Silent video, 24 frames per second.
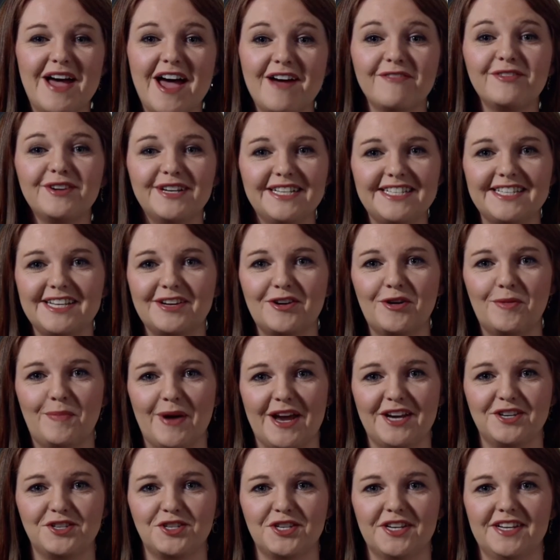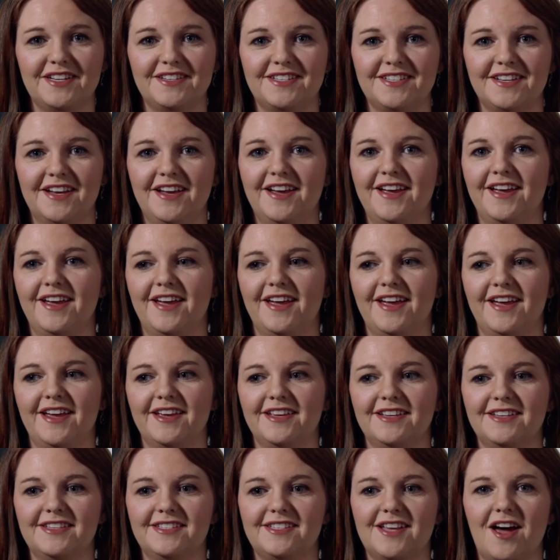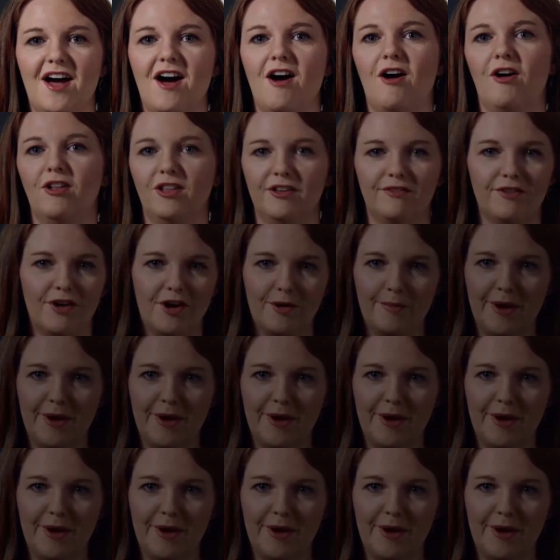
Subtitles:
Every single patient is all of our